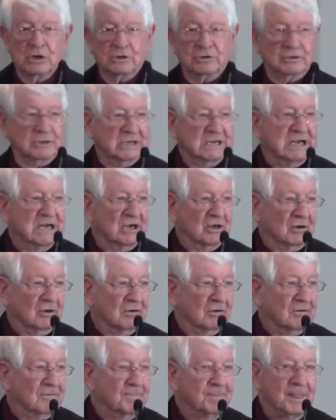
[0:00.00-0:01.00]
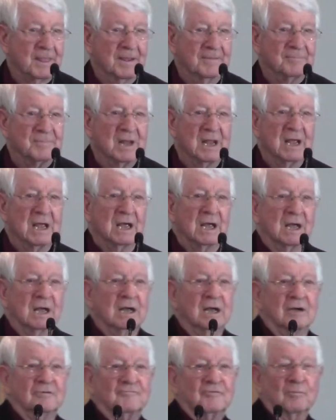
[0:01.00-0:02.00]
to here,
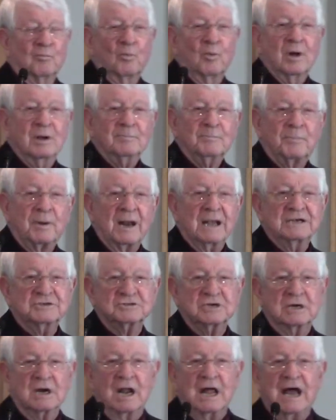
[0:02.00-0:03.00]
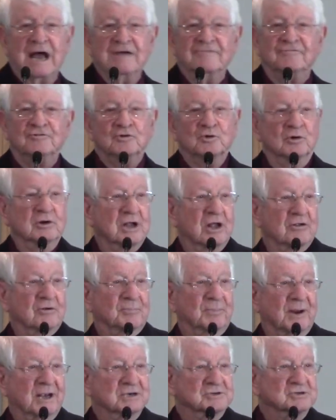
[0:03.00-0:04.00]
from one place in life to another
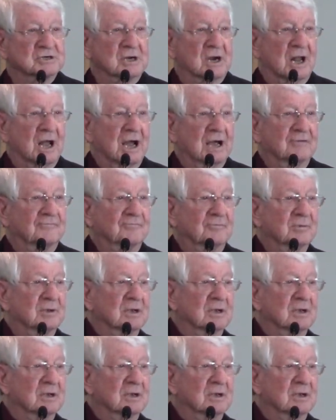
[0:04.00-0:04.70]
place in life,